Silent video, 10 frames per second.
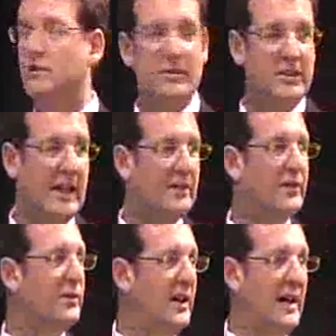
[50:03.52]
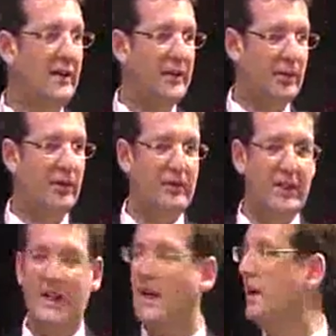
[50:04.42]
getting commissions from Stanford or
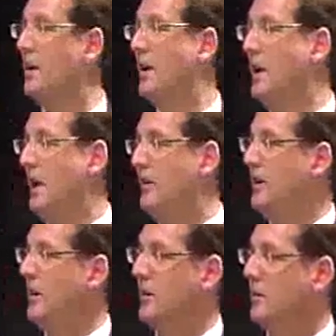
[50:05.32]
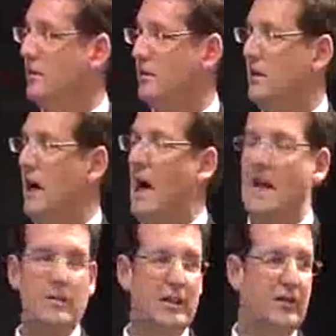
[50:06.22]
Harvard or NVIDIA, if you don't
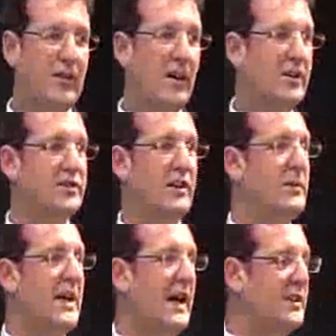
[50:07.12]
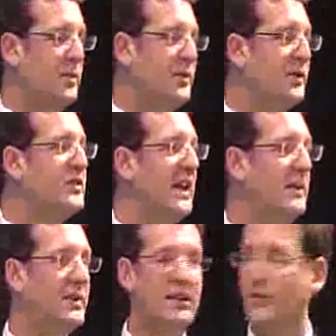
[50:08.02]
AMD Firestream
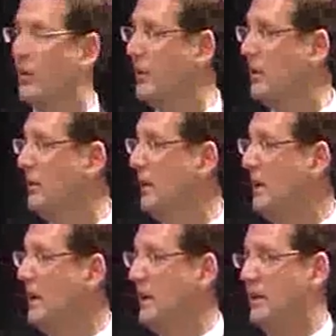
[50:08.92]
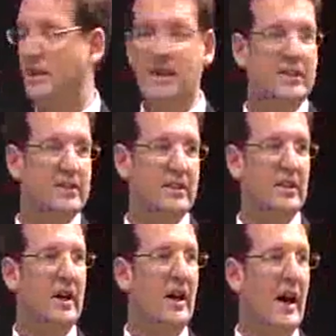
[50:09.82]
cards will do the same thing for you.
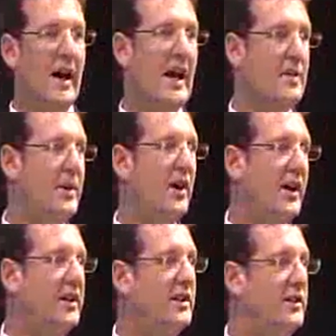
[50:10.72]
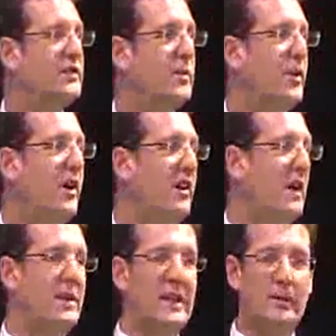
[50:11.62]
There's an API you can
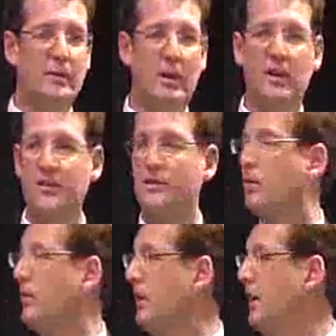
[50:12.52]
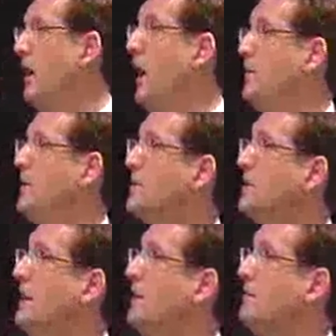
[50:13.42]
use for programming them as well. It's called
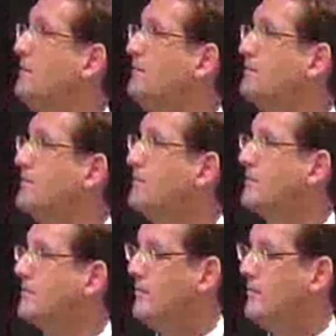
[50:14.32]
OpenCL.